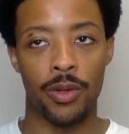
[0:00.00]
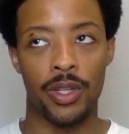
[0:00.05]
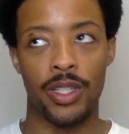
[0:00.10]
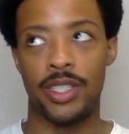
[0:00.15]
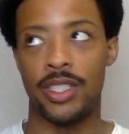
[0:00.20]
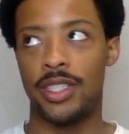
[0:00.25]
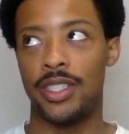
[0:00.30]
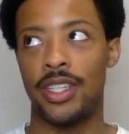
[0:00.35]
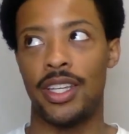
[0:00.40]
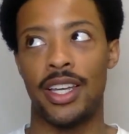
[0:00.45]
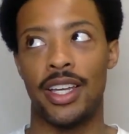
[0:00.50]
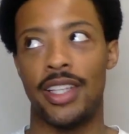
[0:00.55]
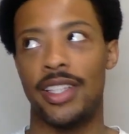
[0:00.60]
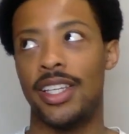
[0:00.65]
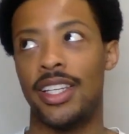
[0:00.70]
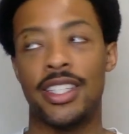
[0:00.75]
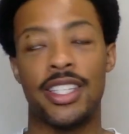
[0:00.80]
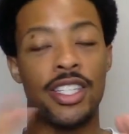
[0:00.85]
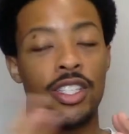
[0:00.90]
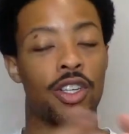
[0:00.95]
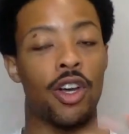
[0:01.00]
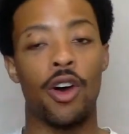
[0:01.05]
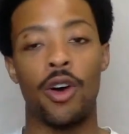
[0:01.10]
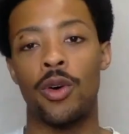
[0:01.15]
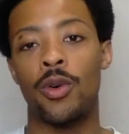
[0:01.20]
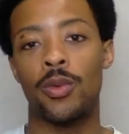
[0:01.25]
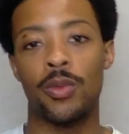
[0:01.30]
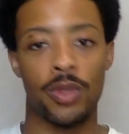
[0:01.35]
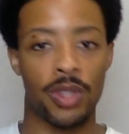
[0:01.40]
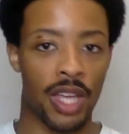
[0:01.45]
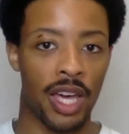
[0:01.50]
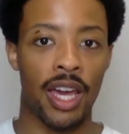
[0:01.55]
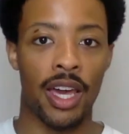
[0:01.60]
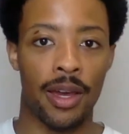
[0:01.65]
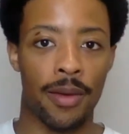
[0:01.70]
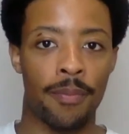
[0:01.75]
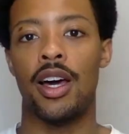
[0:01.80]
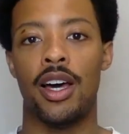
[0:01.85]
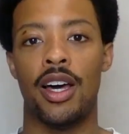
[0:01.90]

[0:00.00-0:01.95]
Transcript: It's its own thing.